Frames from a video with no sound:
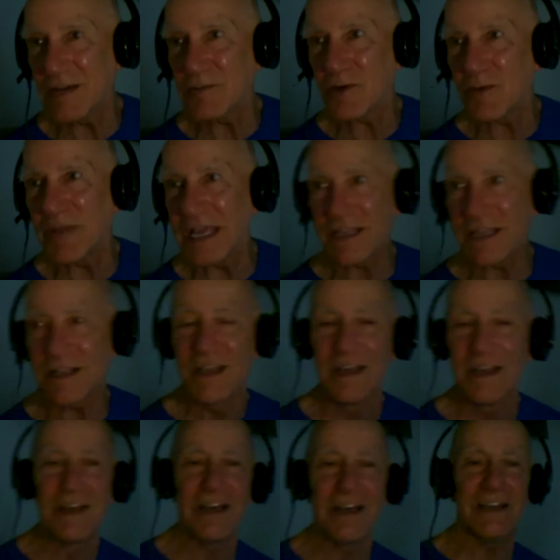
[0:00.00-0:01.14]
We were mailing
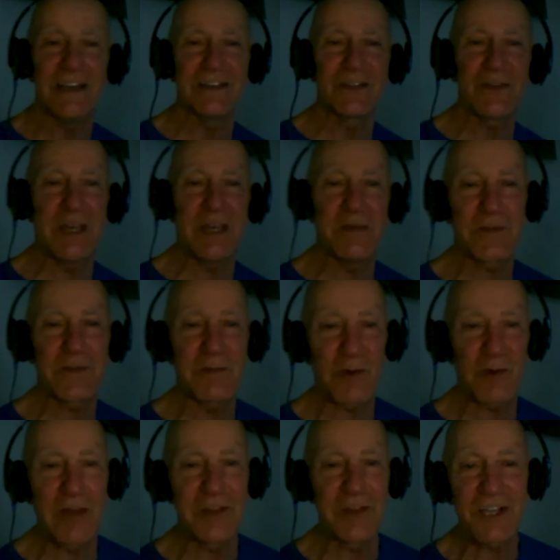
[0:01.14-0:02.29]
uh, to them from
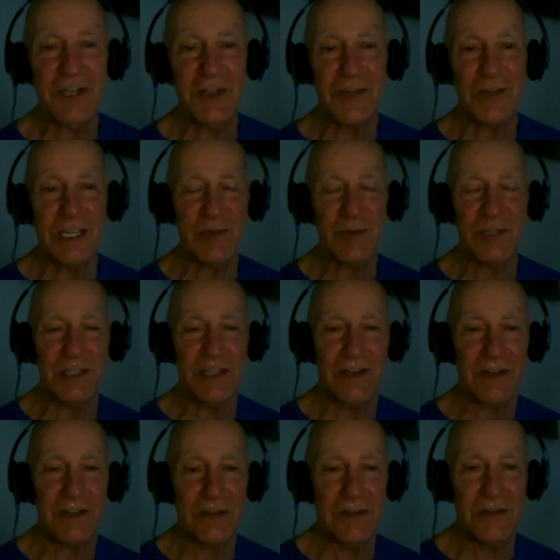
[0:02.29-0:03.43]
around the country as we did our
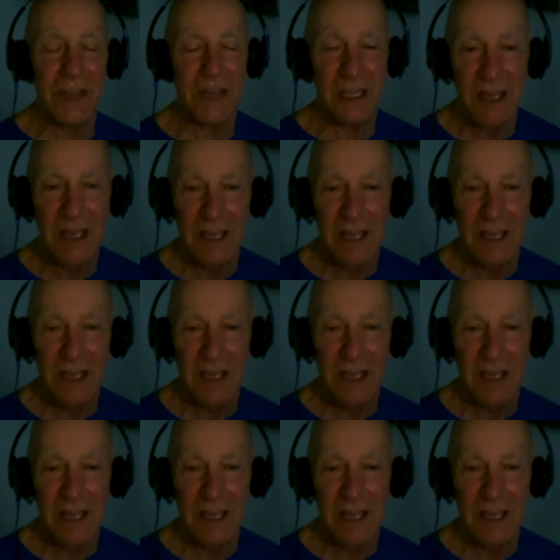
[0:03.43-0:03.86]
survey.